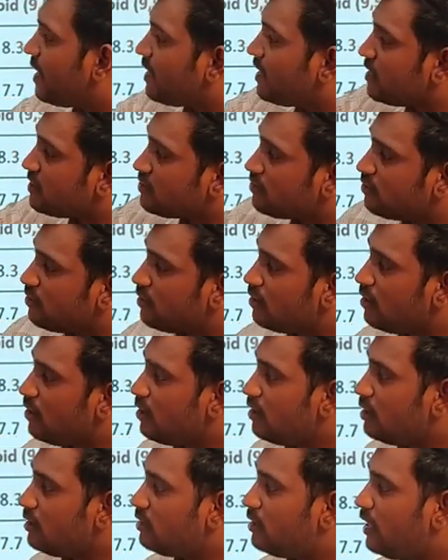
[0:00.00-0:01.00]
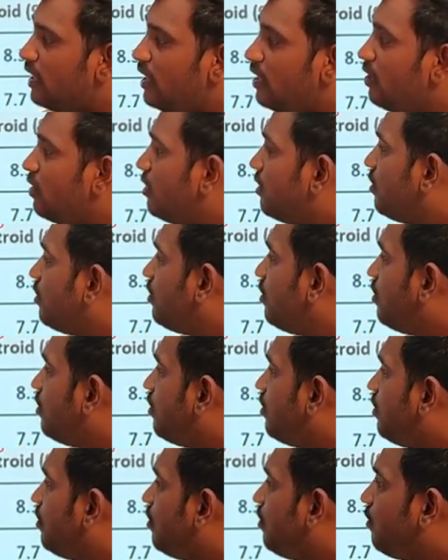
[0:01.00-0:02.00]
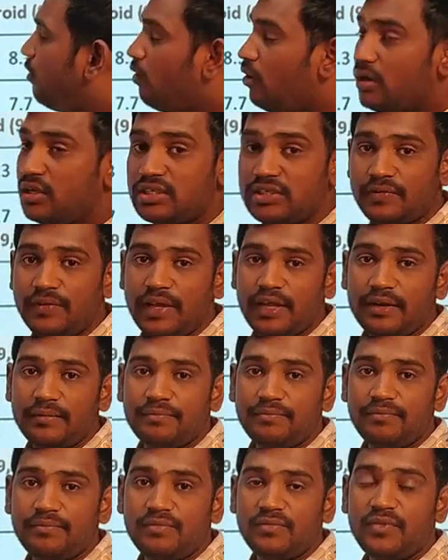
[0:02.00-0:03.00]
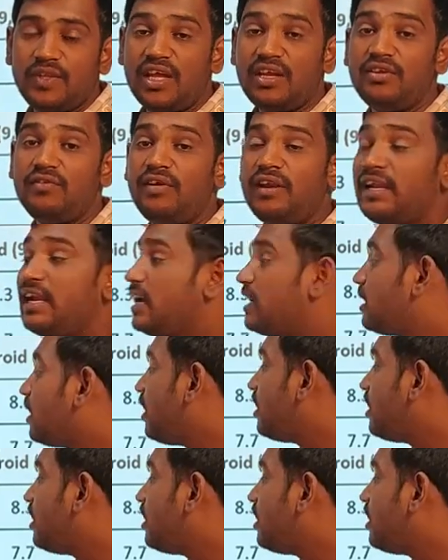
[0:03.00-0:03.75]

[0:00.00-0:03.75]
minus 3 whole square, then you will get